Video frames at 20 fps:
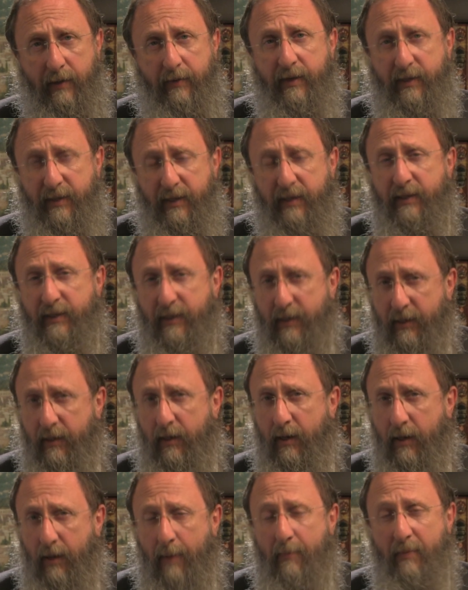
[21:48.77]
And this is
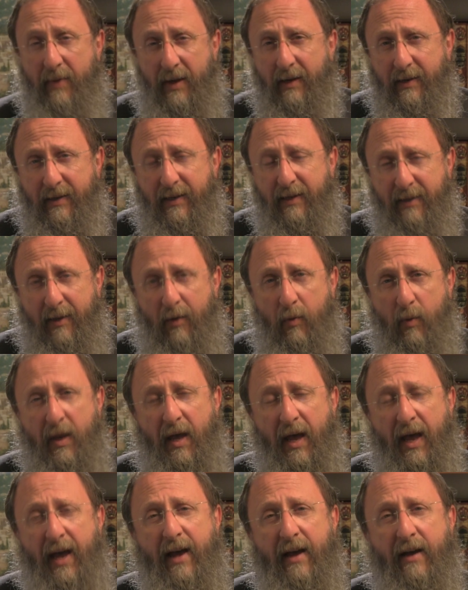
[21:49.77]
a mandate that we
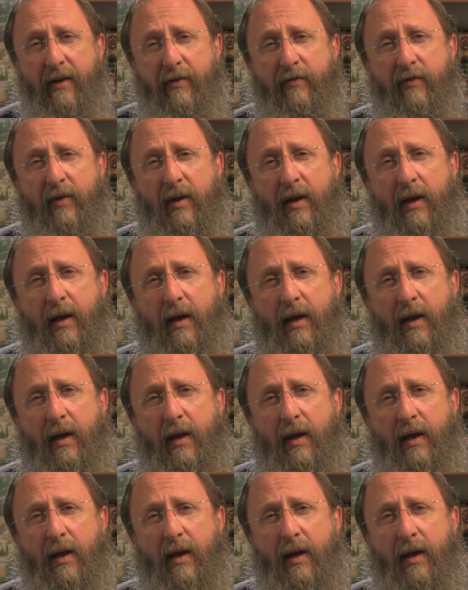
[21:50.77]
have.